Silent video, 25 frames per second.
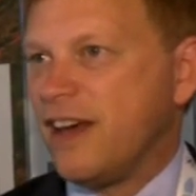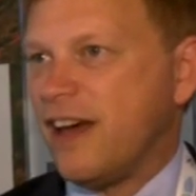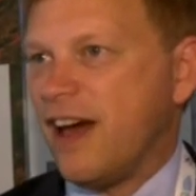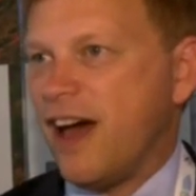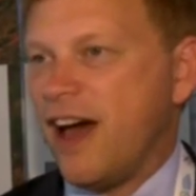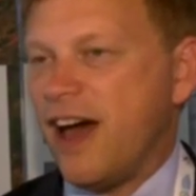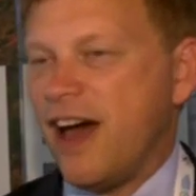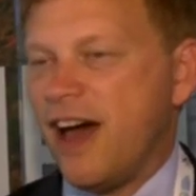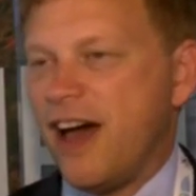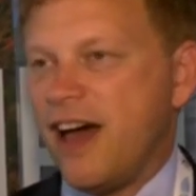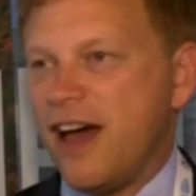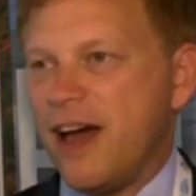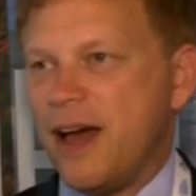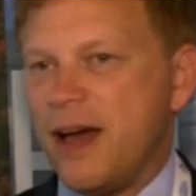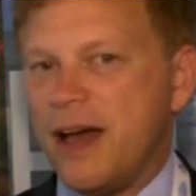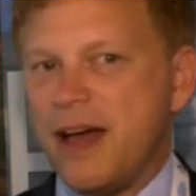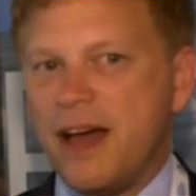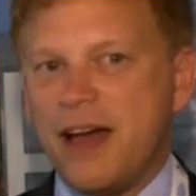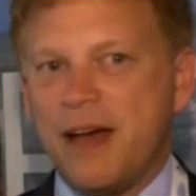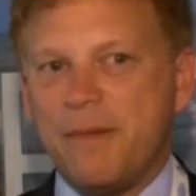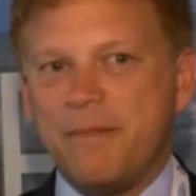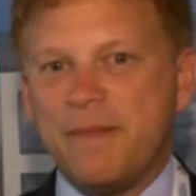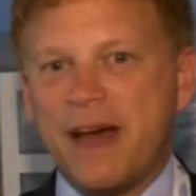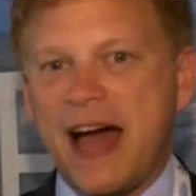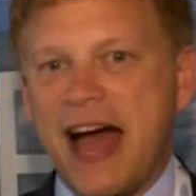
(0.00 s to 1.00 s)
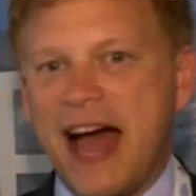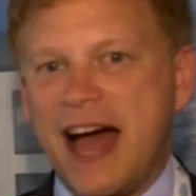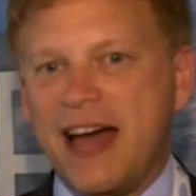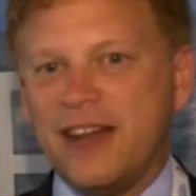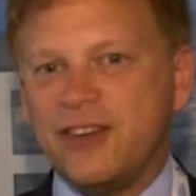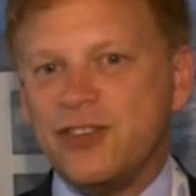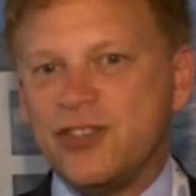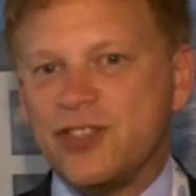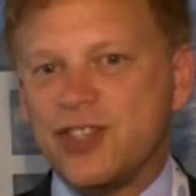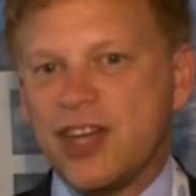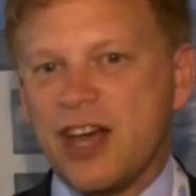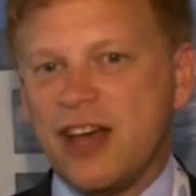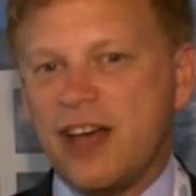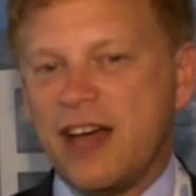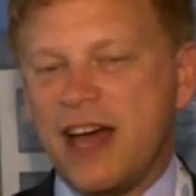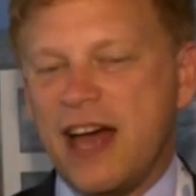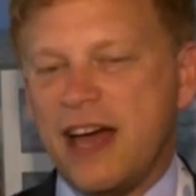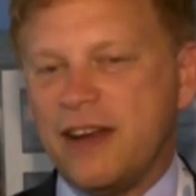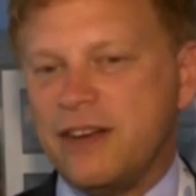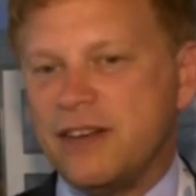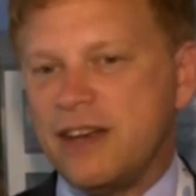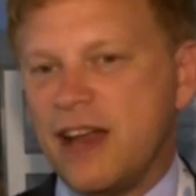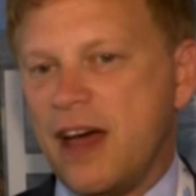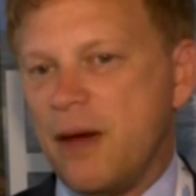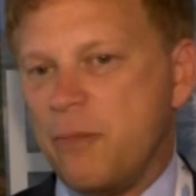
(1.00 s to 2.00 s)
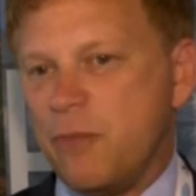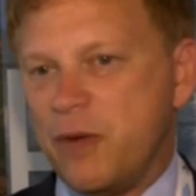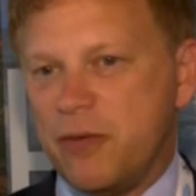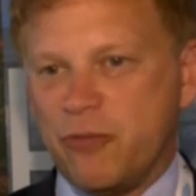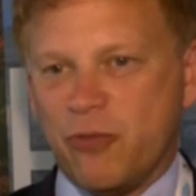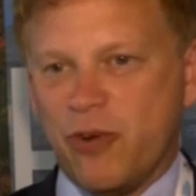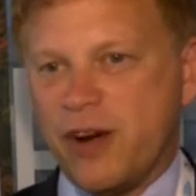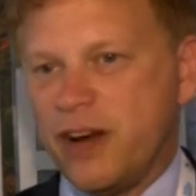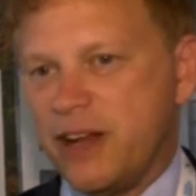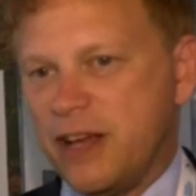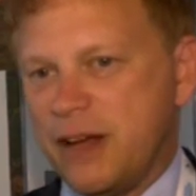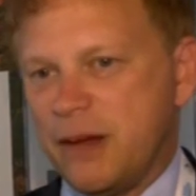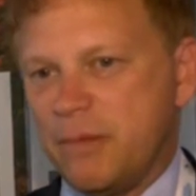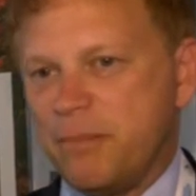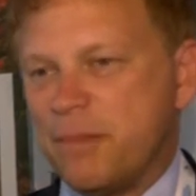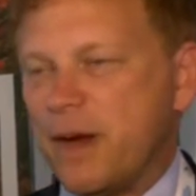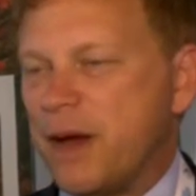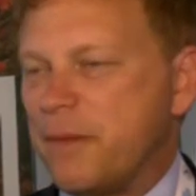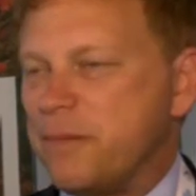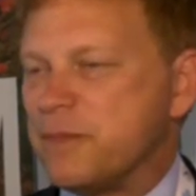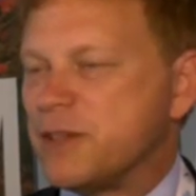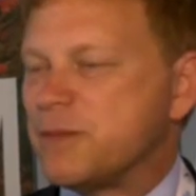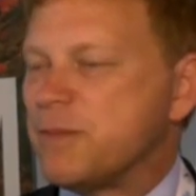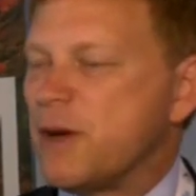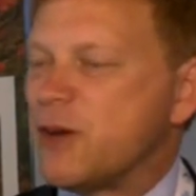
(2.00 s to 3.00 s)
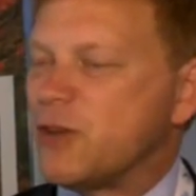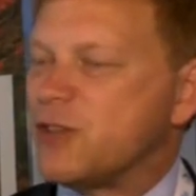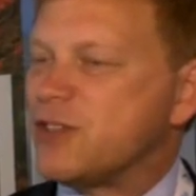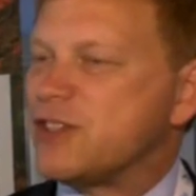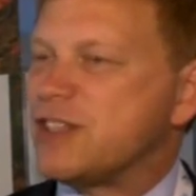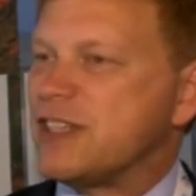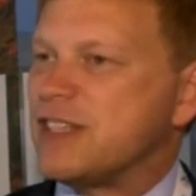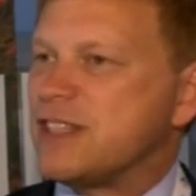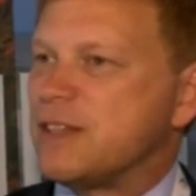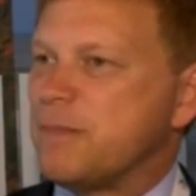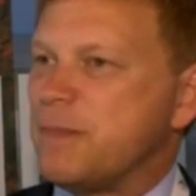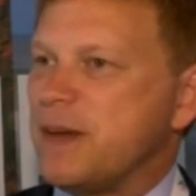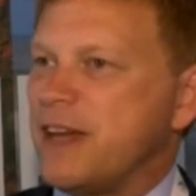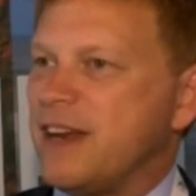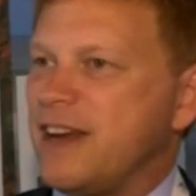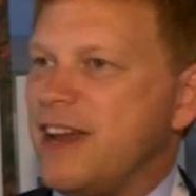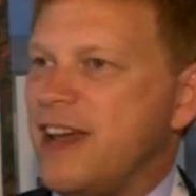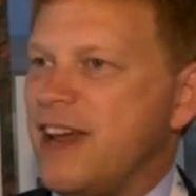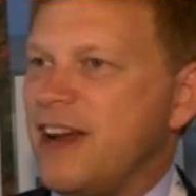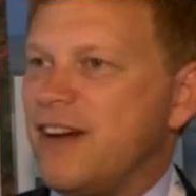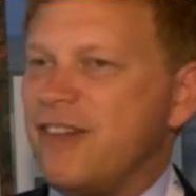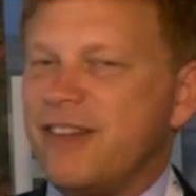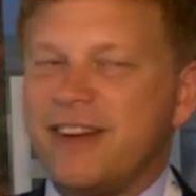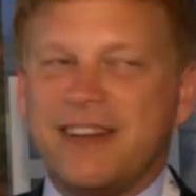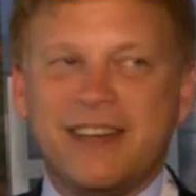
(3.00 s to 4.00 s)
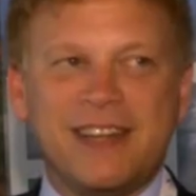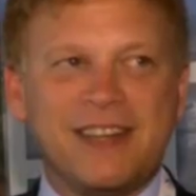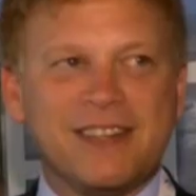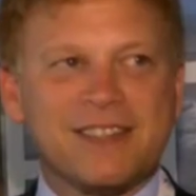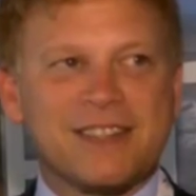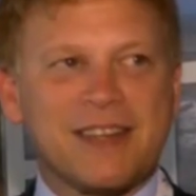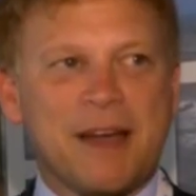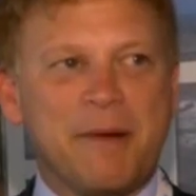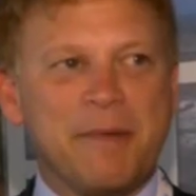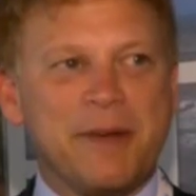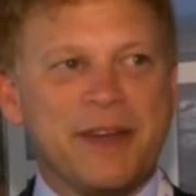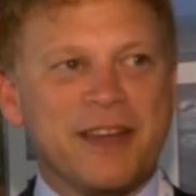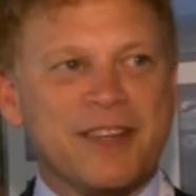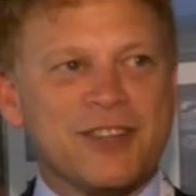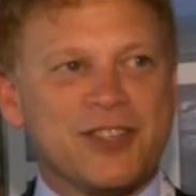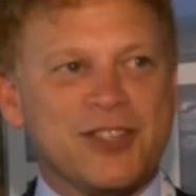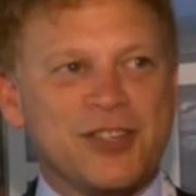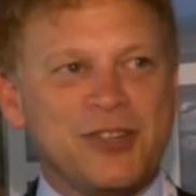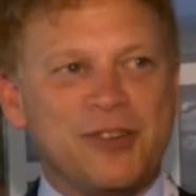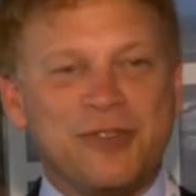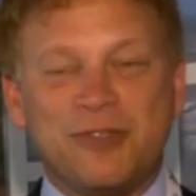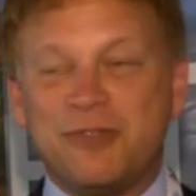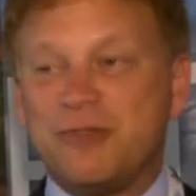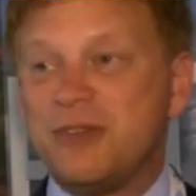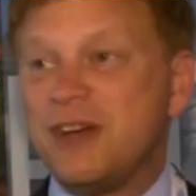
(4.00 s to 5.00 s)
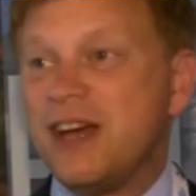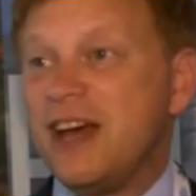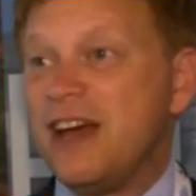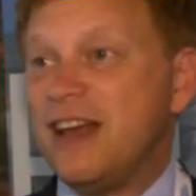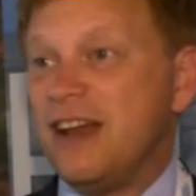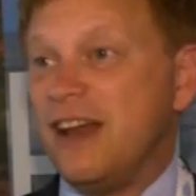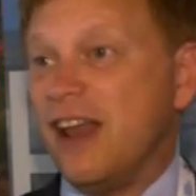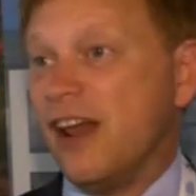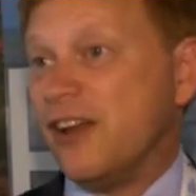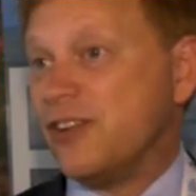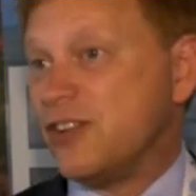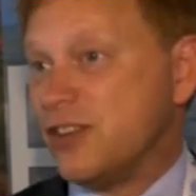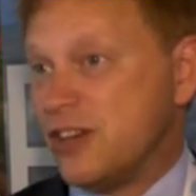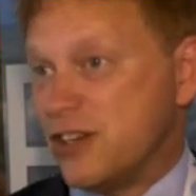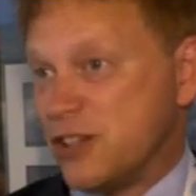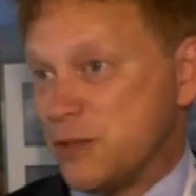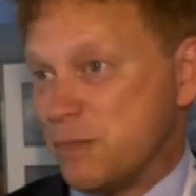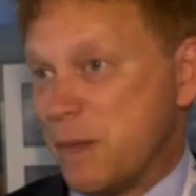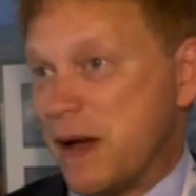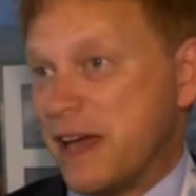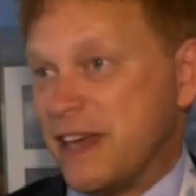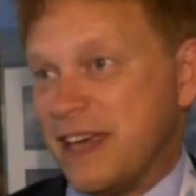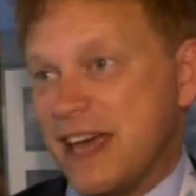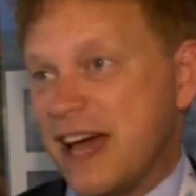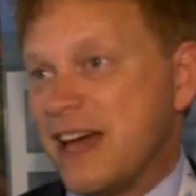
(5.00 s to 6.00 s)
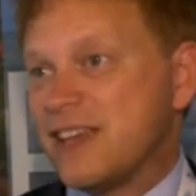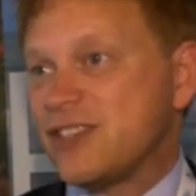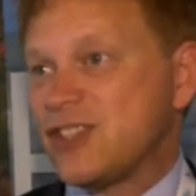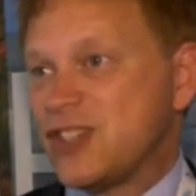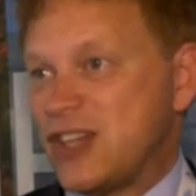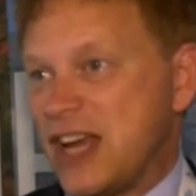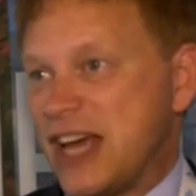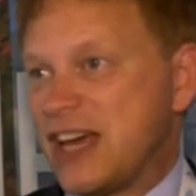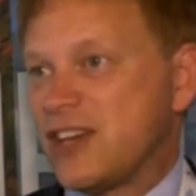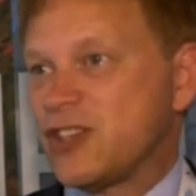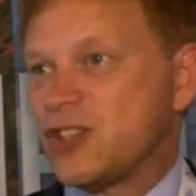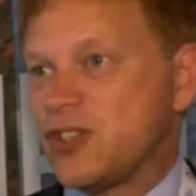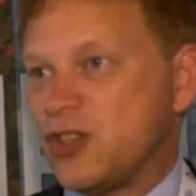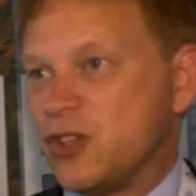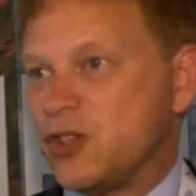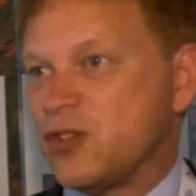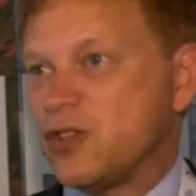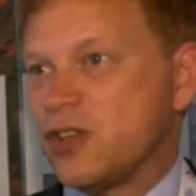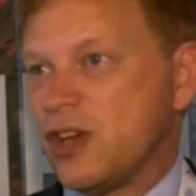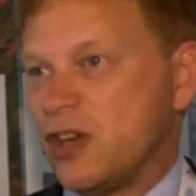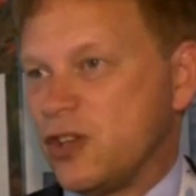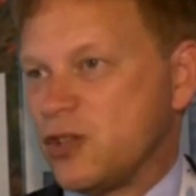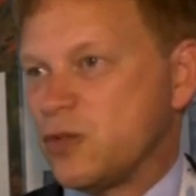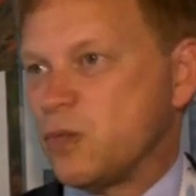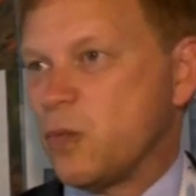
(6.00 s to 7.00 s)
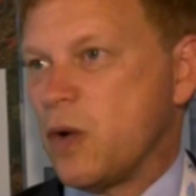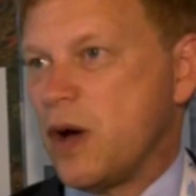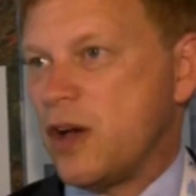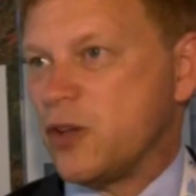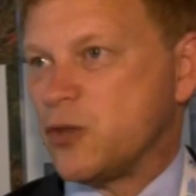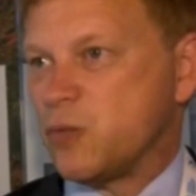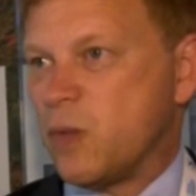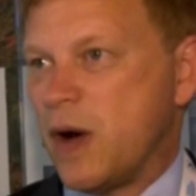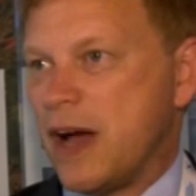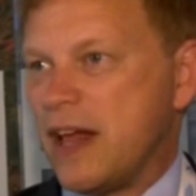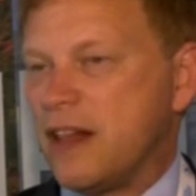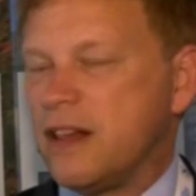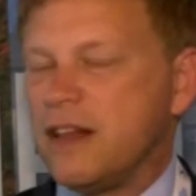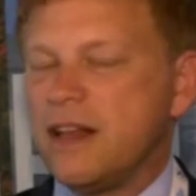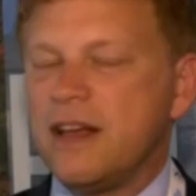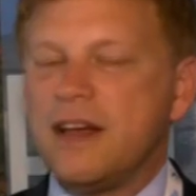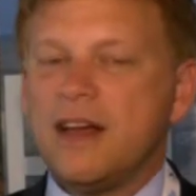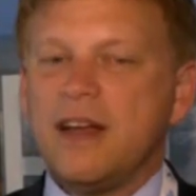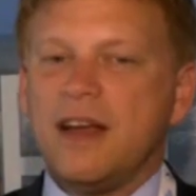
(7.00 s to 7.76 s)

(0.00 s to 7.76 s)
And we've already spoken since I've been here, and he's coming to London as my guest next as well.